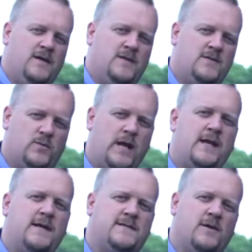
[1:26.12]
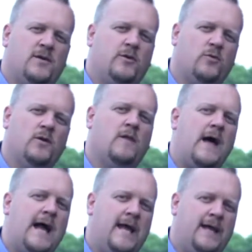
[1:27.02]
So we're not necessarily
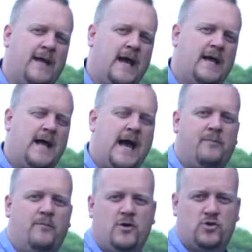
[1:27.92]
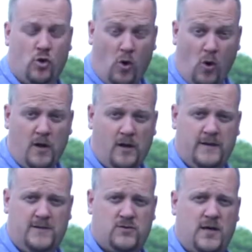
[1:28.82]
relying on high pressure oil on
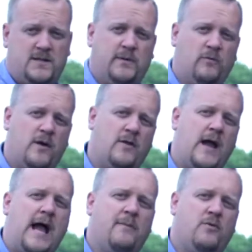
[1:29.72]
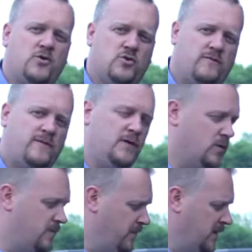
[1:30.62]
these trucks, but rather high pressure fuel.